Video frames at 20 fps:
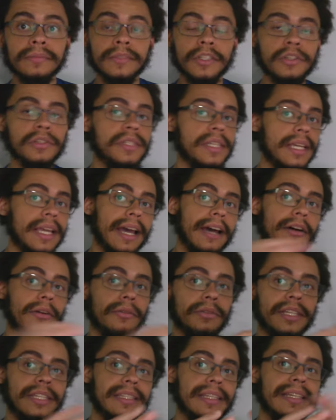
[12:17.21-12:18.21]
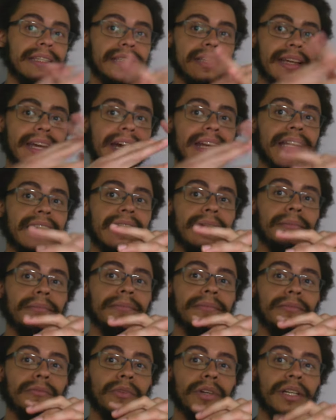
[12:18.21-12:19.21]
Do you see how these things can kind of
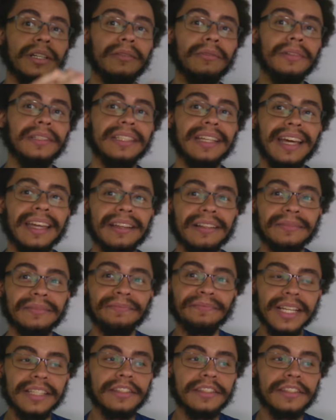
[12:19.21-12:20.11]
come one together?